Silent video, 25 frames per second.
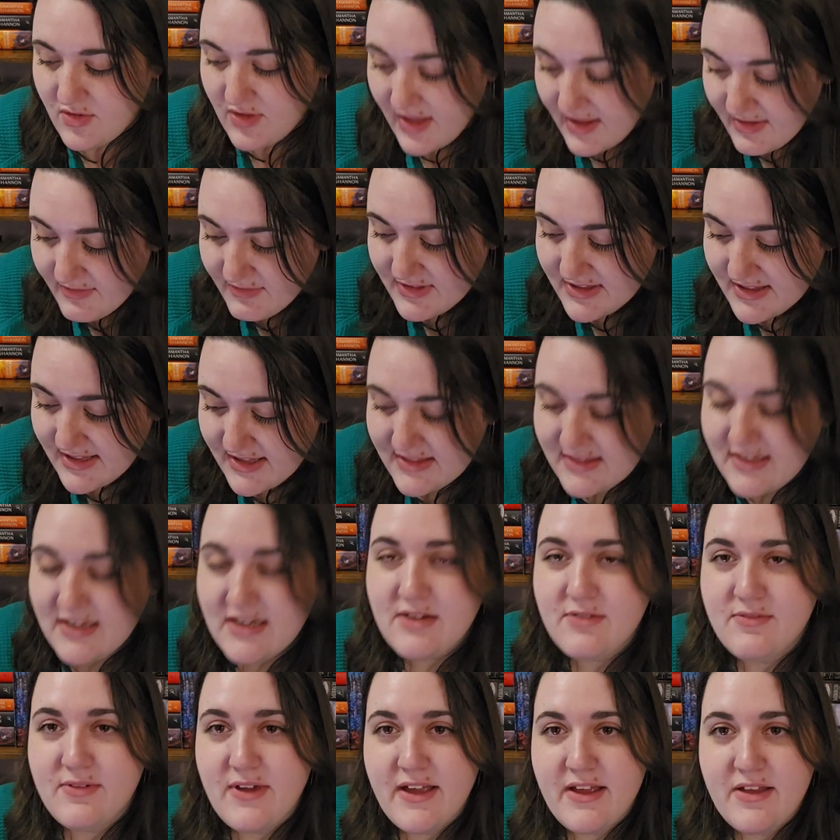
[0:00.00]
Everything that
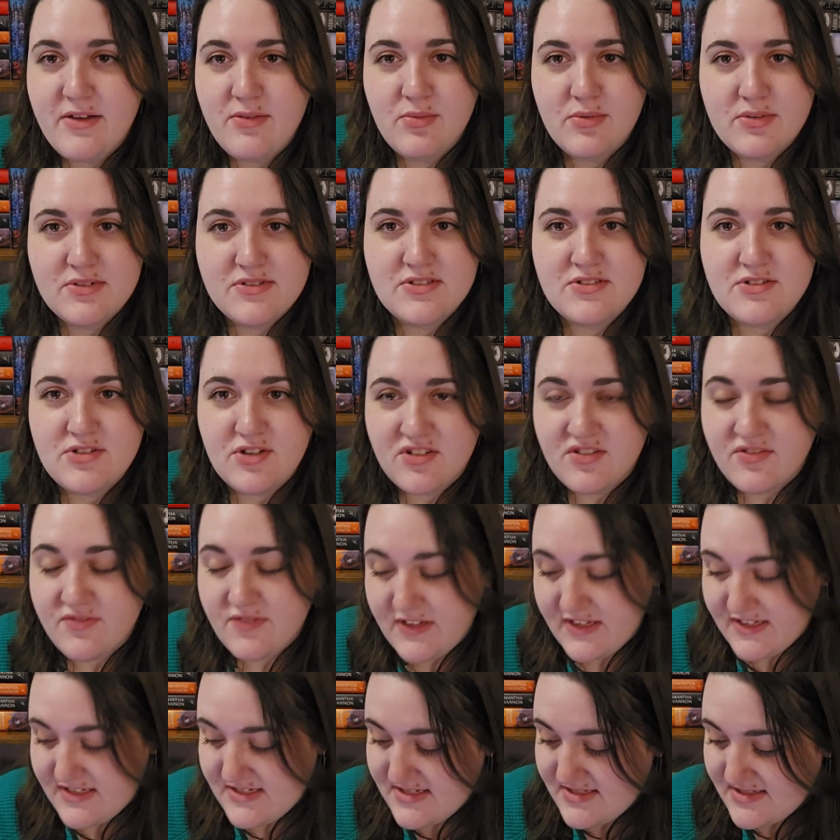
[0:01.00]
I read was adult
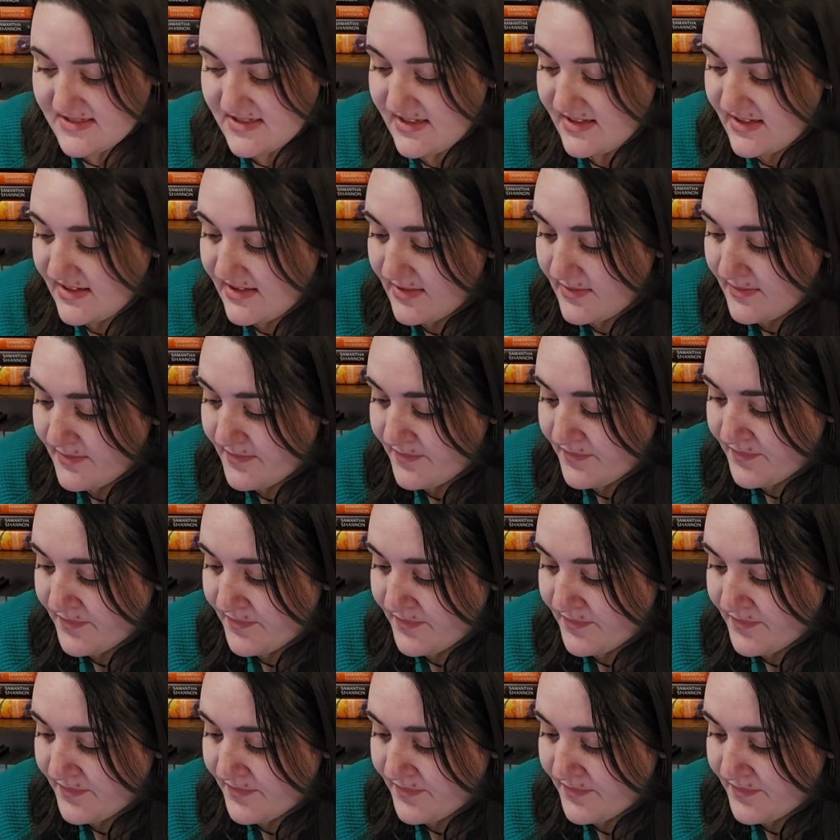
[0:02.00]
fantasy,